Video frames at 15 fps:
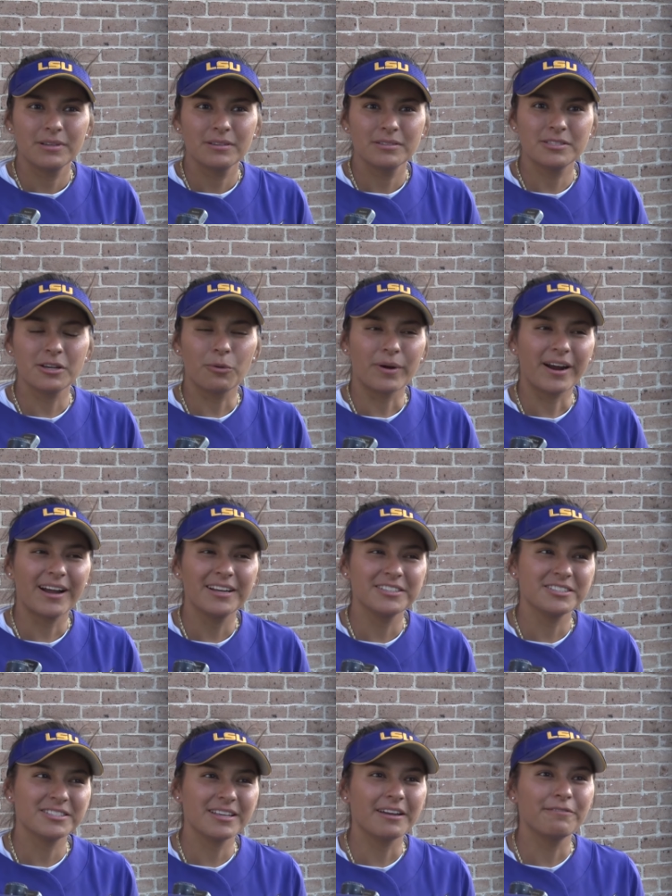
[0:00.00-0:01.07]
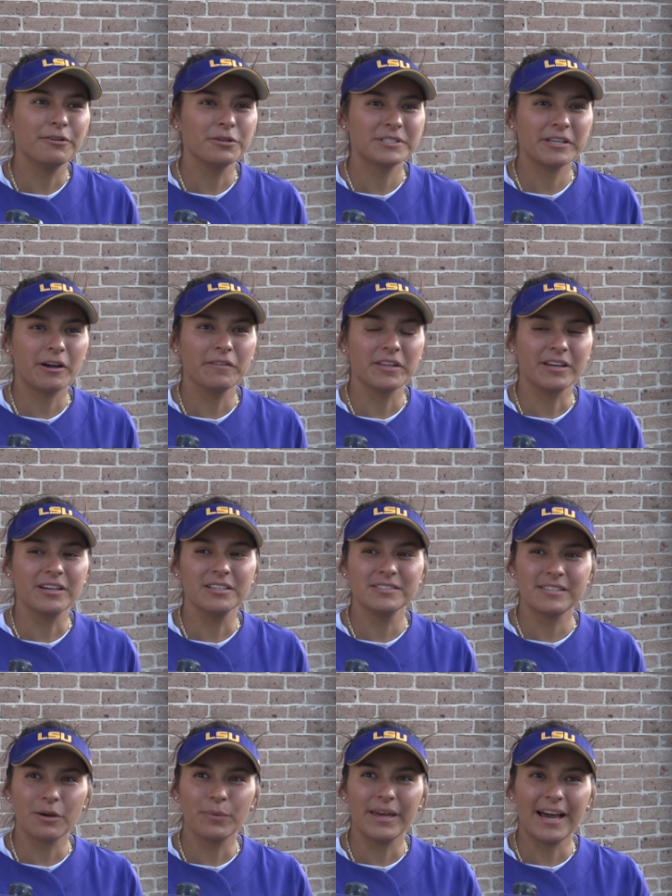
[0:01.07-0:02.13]
So we're kind of just, like, focusing on the goods
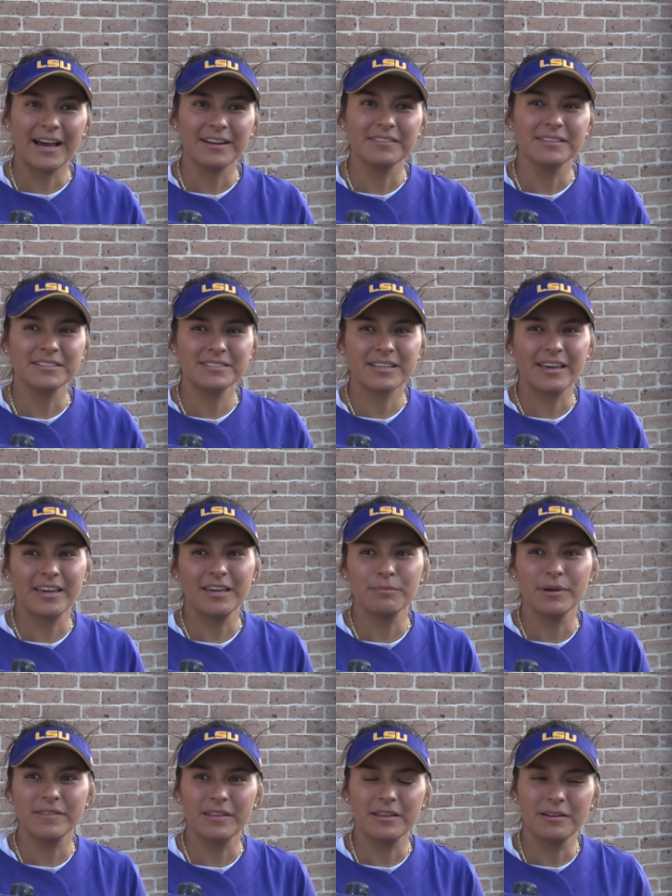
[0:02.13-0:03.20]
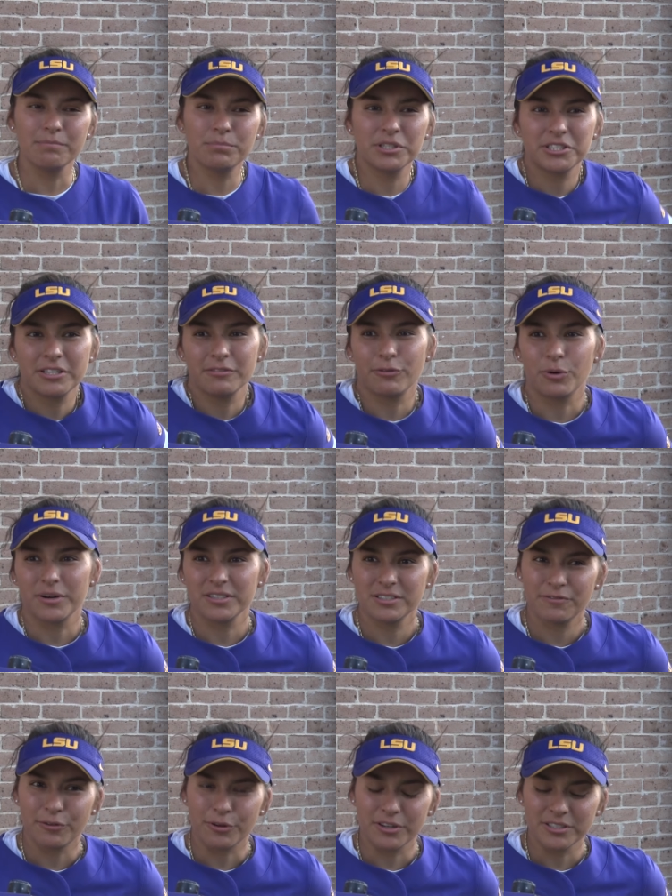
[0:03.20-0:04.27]
that we had in this game and then pushing forward
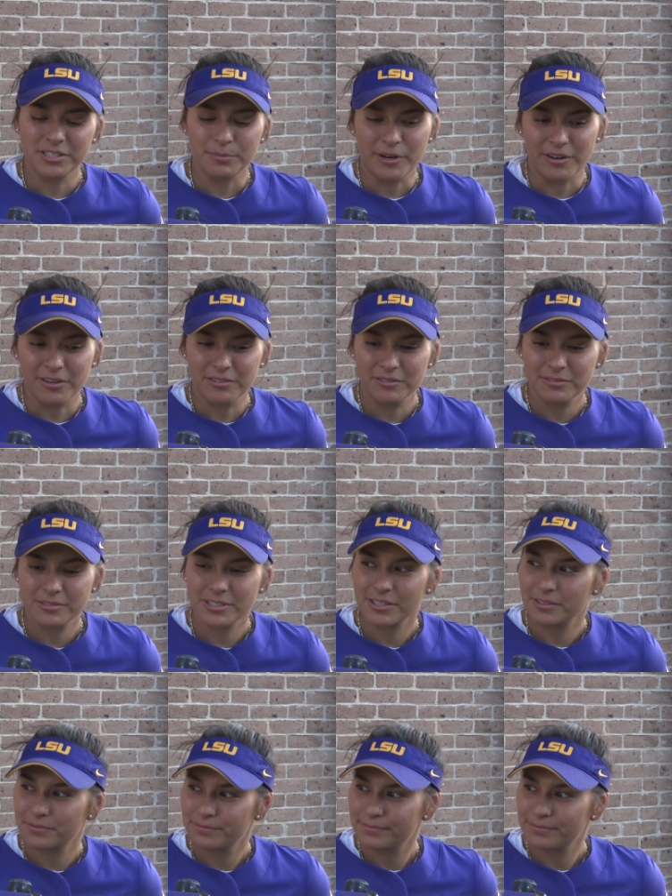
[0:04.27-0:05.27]
for tomorrow. So.